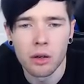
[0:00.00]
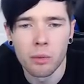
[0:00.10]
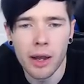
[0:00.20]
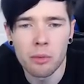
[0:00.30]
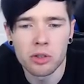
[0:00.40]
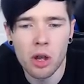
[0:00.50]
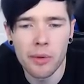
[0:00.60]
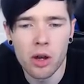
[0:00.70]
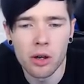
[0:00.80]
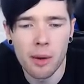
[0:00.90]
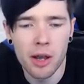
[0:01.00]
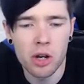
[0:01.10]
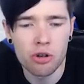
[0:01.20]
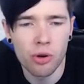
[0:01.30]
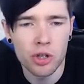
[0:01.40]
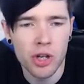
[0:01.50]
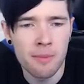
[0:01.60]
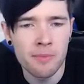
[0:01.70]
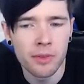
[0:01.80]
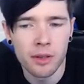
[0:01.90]
Wait, what's going on? Am I gonna crush
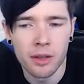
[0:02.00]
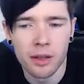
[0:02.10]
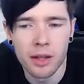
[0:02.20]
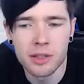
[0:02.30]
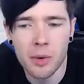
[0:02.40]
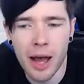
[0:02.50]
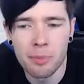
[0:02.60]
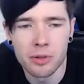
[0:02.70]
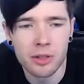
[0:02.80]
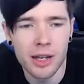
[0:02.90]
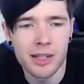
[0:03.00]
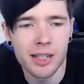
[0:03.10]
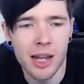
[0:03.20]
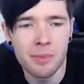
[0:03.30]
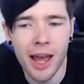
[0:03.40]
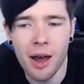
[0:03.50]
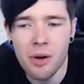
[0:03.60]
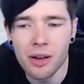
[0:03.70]
him? Let's see what happens. Can he sleep now?